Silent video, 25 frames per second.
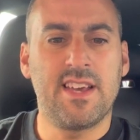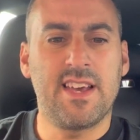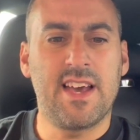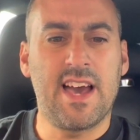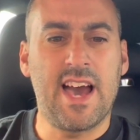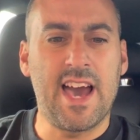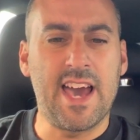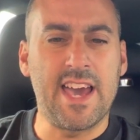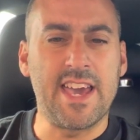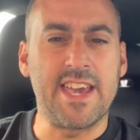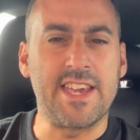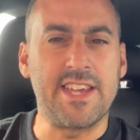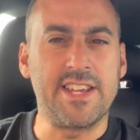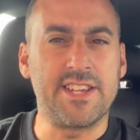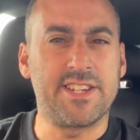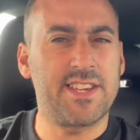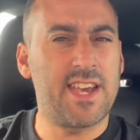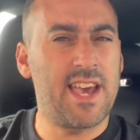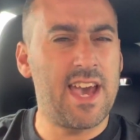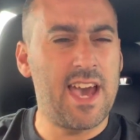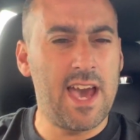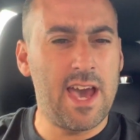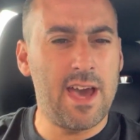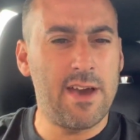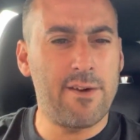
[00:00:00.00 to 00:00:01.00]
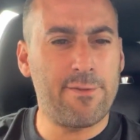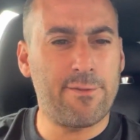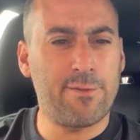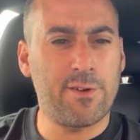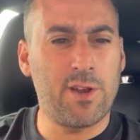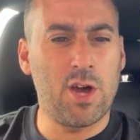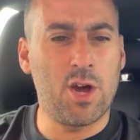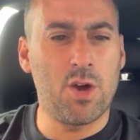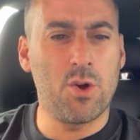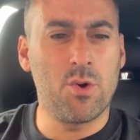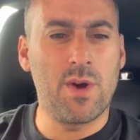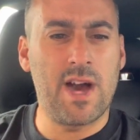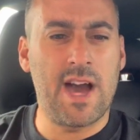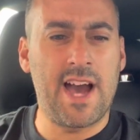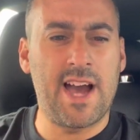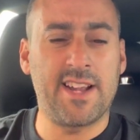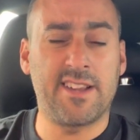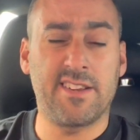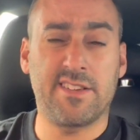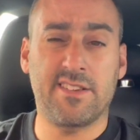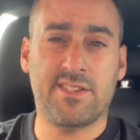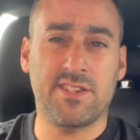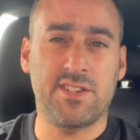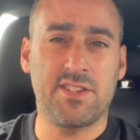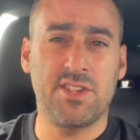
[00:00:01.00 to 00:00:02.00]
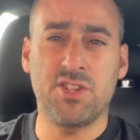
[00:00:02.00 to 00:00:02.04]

aid airflow and